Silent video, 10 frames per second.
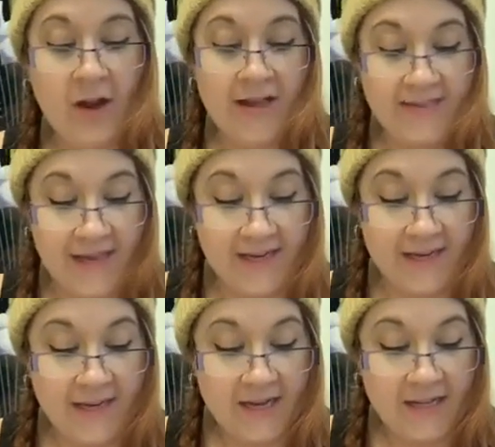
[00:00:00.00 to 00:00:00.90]
"Right
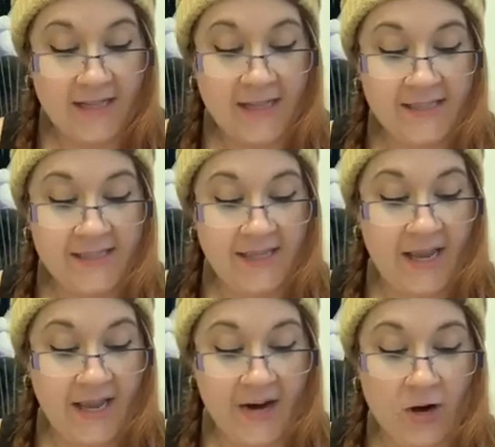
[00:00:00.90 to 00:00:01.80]
then, let's
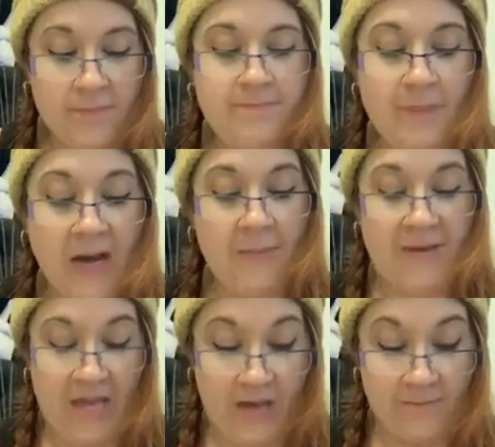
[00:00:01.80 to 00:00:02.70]
see you get on
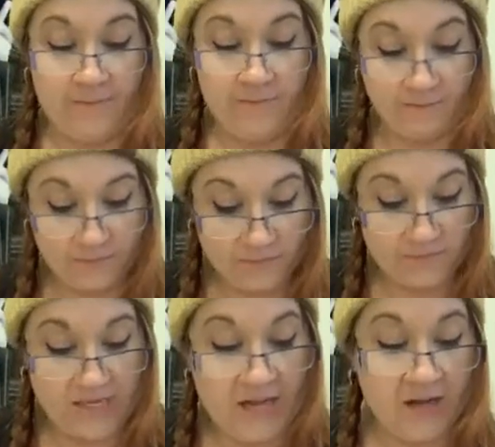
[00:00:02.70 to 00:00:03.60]
Buckbeak."
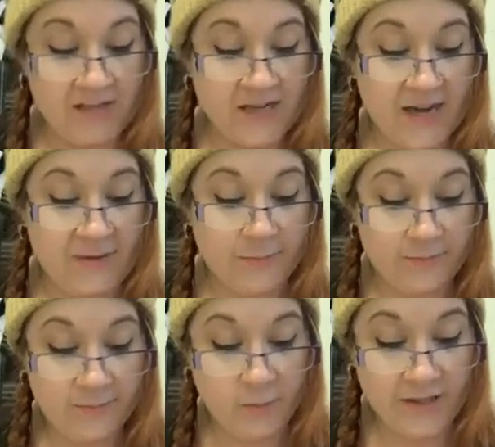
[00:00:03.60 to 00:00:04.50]
He
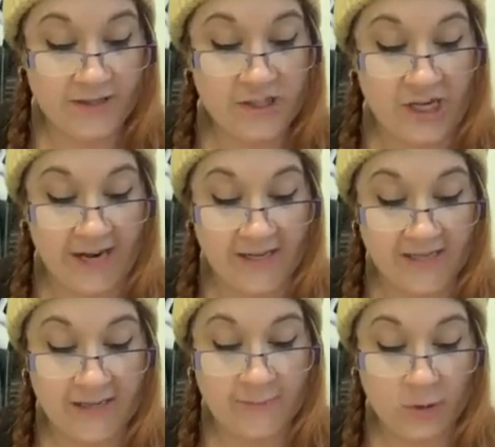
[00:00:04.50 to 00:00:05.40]
untied one of the
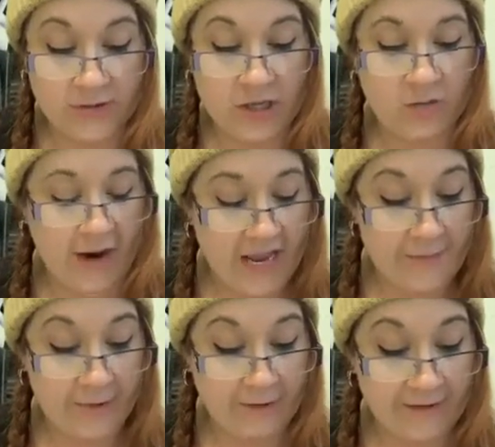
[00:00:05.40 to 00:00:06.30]
chains and pulled the
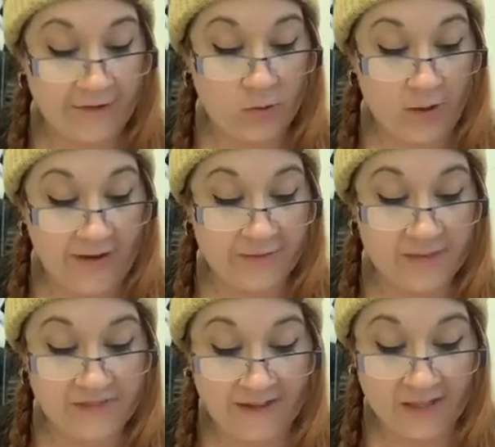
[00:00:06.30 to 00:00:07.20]
grey hippogriff away
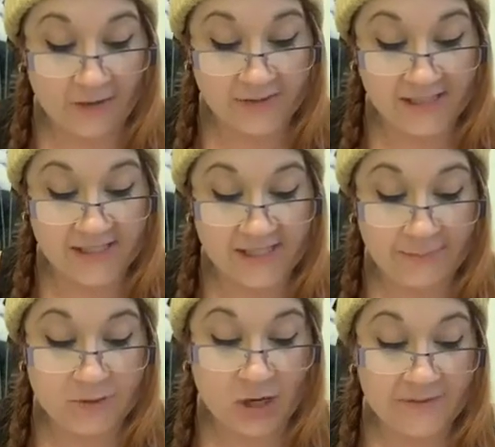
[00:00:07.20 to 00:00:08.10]
from his fellows and
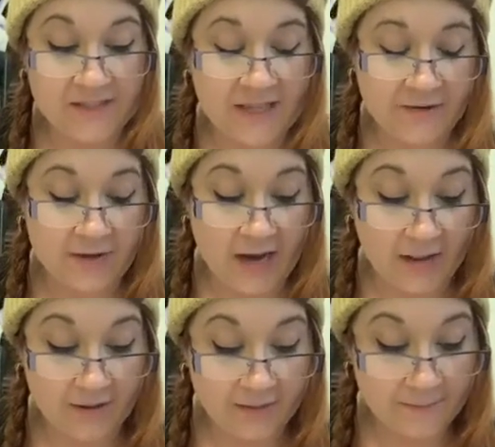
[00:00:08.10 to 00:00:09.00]
slipped off his leather
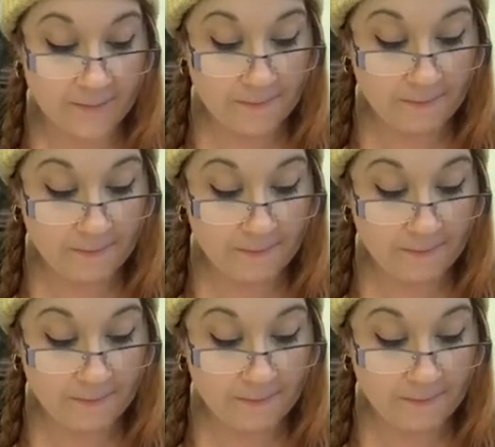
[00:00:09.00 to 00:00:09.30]
collar.